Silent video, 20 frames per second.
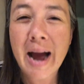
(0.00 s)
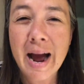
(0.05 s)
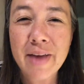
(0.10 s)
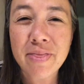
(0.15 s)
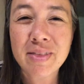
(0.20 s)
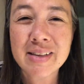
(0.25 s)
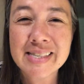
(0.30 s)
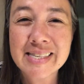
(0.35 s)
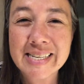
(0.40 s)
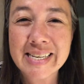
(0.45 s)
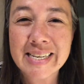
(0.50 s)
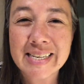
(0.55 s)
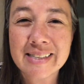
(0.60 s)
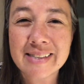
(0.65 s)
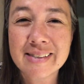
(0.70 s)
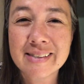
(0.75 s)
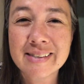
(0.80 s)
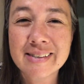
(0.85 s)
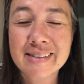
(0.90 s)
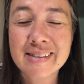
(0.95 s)
behind the
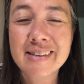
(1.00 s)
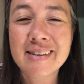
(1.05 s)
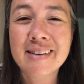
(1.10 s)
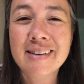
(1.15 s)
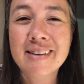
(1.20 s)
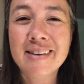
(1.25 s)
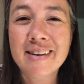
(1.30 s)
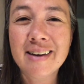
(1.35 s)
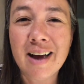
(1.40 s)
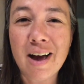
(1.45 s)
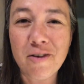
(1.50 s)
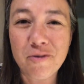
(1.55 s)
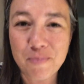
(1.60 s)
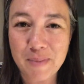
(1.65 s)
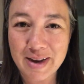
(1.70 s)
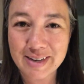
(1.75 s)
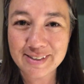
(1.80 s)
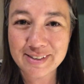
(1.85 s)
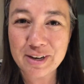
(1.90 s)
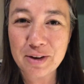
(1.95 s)
scenes of
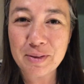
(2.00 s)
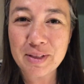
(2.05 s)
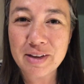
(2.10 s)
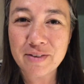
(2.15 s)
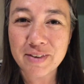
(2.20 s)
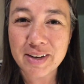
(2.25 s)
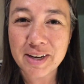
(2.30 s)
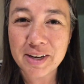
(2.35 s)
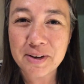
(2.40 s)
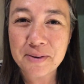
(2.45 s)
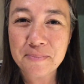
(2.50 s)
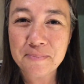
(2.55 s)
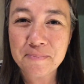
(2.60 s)
Mexico living.